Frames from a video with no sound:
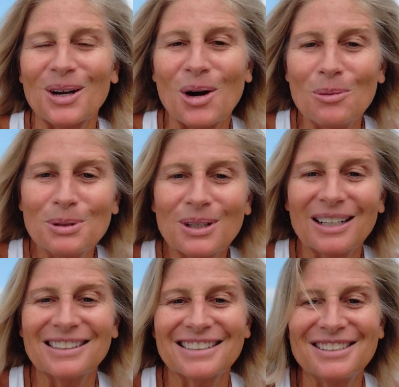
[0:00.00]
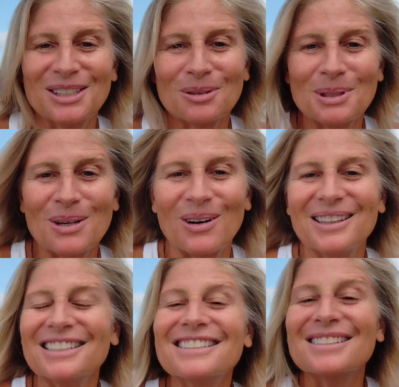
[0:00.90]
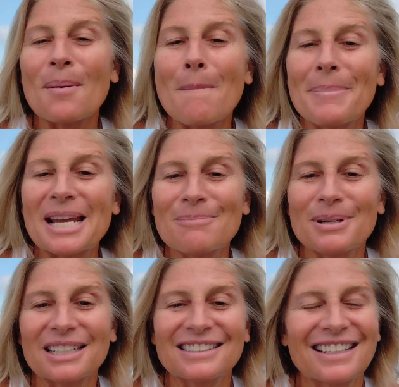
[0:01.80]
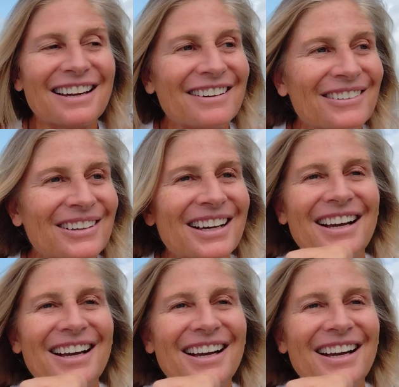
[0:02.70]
I hope you guys can cheer me on. This is a big, big sail.